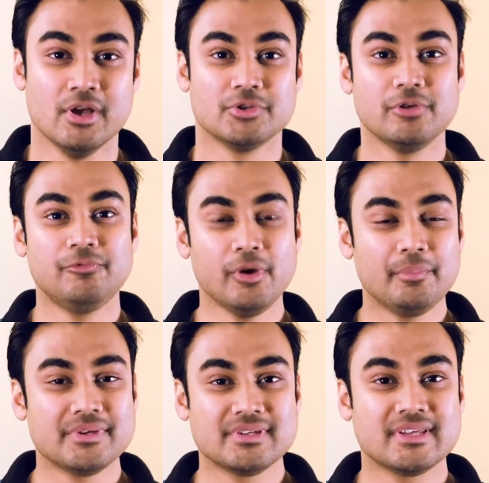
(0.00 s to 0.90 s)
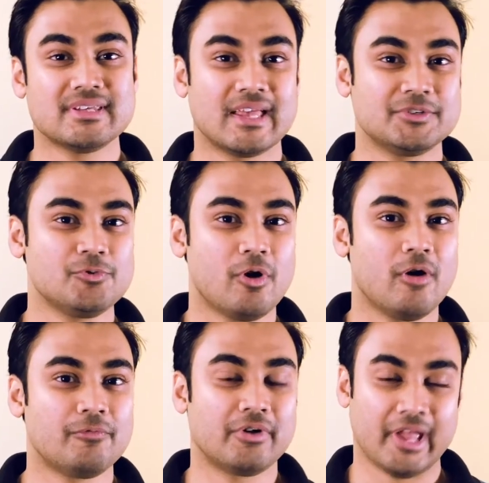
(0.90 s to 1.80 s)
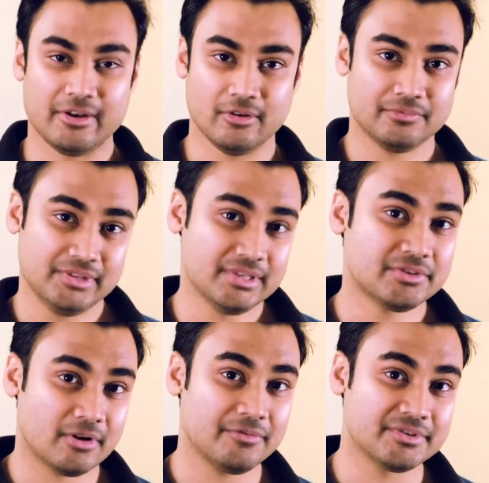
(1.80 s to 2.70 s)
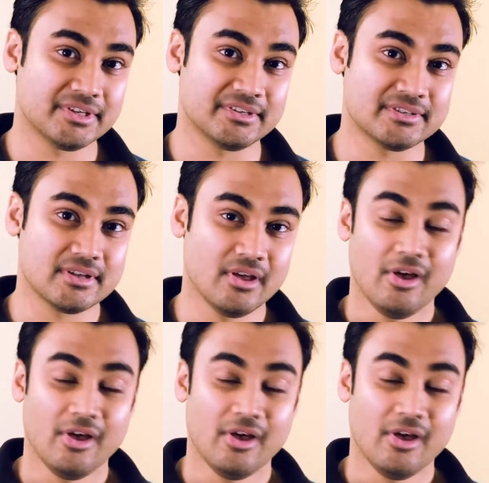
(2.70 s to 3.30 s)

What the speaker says: So if your business has to offer any of these services,